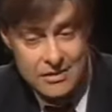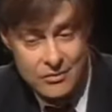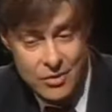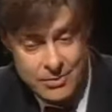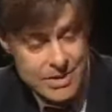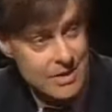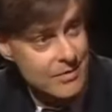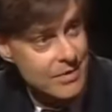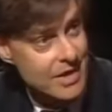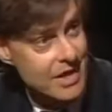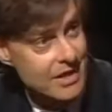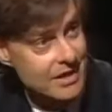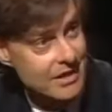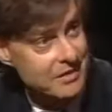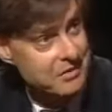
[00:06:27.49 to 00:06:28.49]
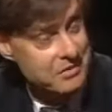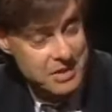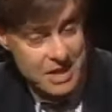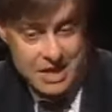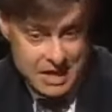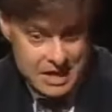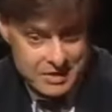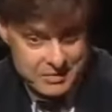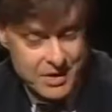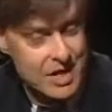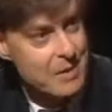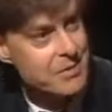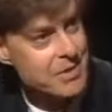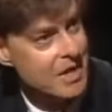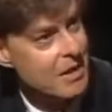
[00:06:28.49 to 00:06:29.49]
Drops everything and gets,
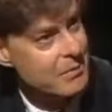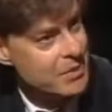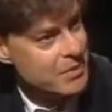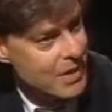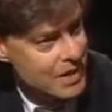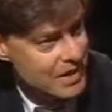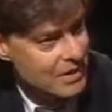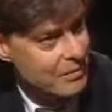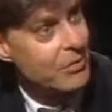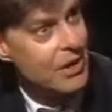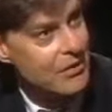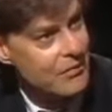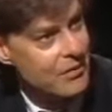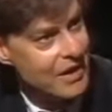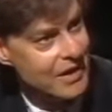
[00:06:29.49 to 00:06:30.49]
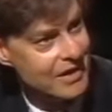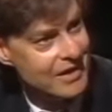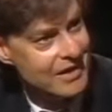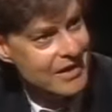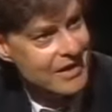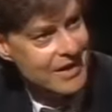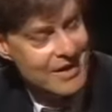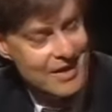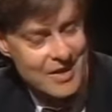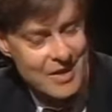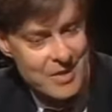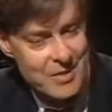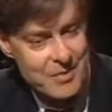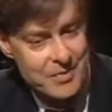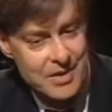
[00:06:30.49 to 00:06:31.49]
becomes an arms smuggler briefly.
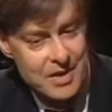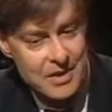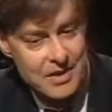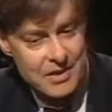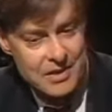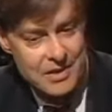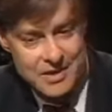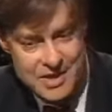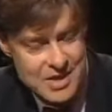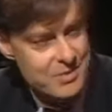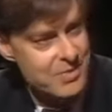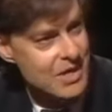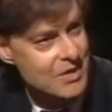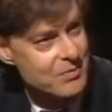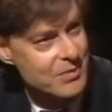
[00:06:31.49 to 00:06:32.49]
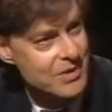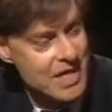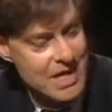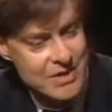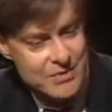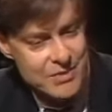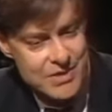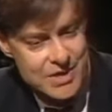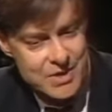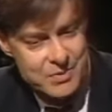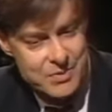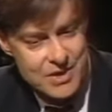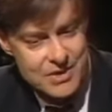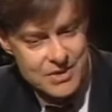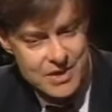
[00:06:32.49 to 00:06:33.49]
Um, he disappears from his house for six
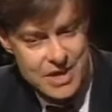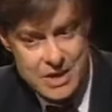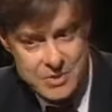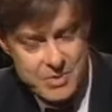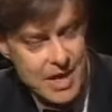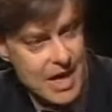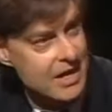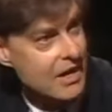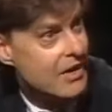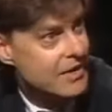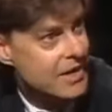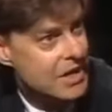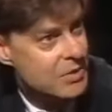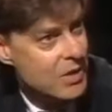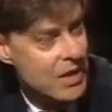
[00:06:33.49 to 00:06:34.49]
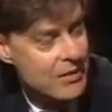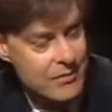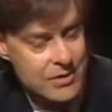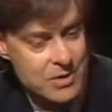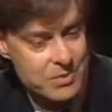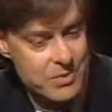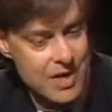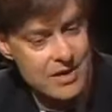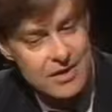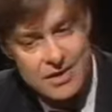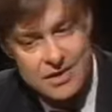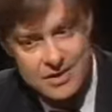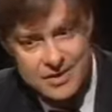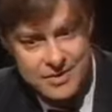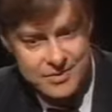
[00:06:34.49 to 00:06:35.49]
months, comes back, can't tell his wife where he's been, and
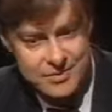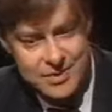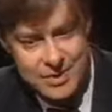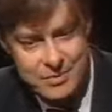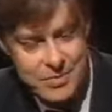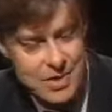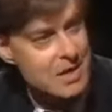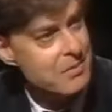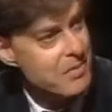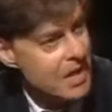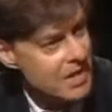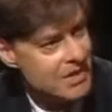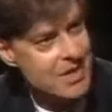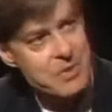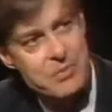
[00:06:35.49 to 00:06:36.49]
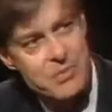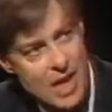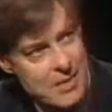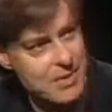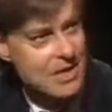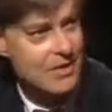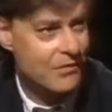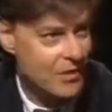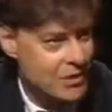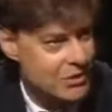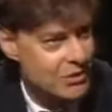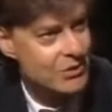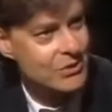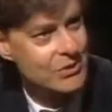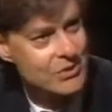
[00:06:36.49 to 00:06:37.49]
he's you know, been in Mexico bribing
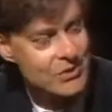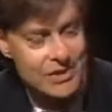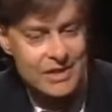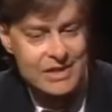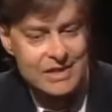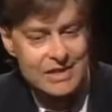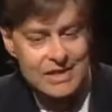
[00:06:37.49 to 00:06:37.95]
officials and